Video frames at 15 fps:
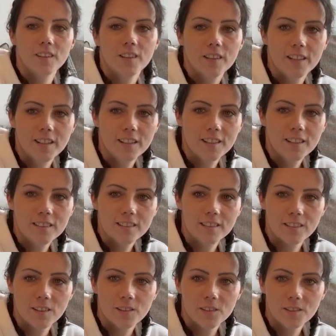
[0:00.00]
Hideous
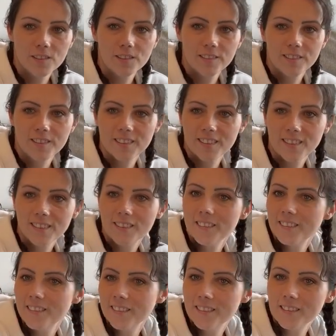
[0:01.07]
toad.
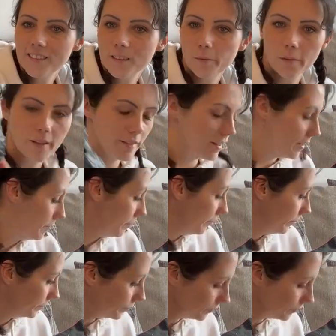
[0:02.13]
Similar theme.